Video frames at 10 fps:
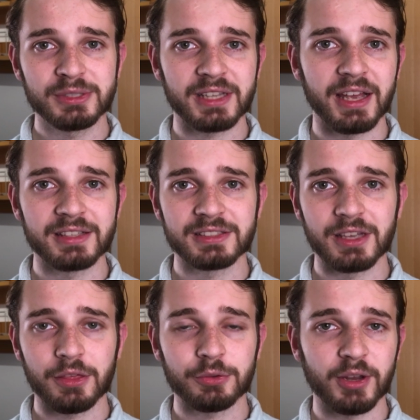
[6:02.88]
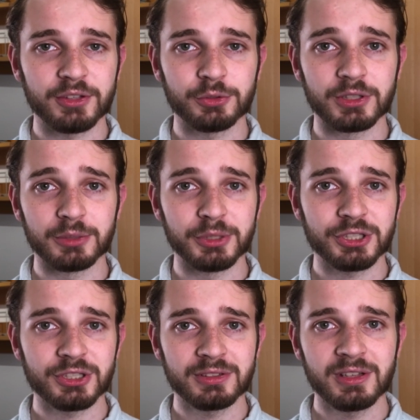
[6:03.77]
as a threat to their
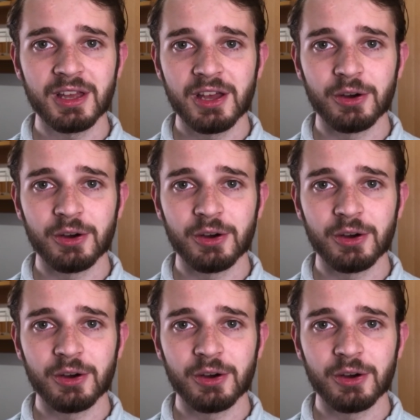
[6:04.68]
mission,